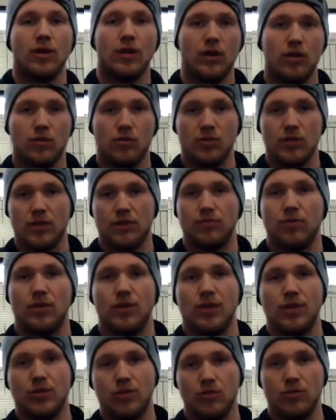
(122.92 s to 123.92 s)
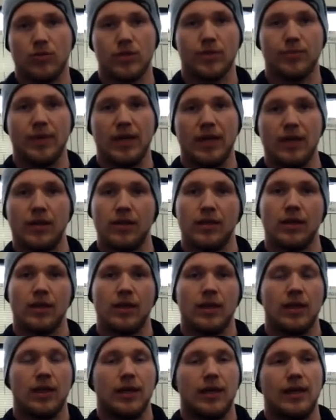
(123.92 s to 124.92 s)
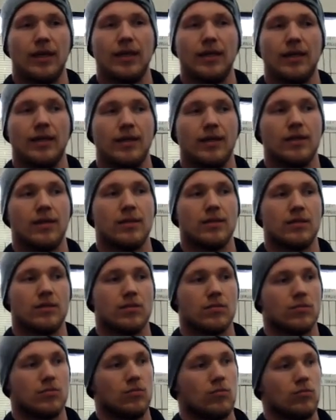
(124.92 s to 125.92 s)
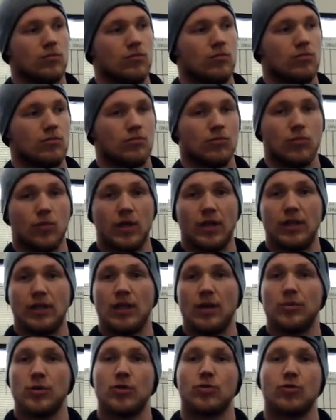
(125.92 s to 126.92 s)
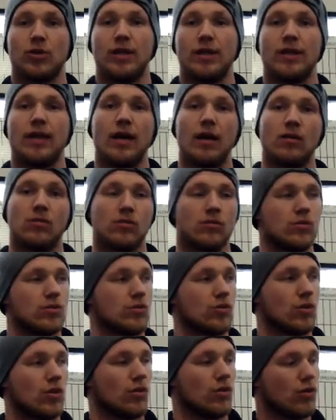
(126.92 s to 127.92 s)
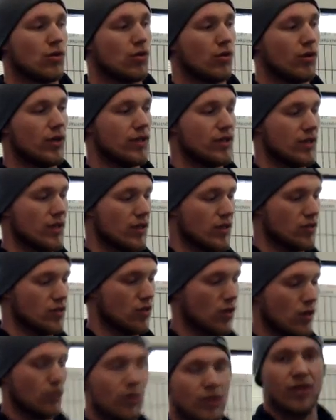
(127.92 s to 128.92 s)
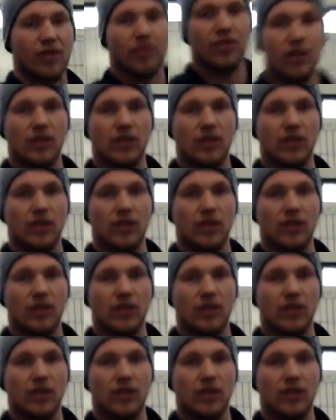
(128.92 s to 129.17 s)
you're going to use, if you need to use a band, is we're going to demonstrate now. So Corey's going to start with the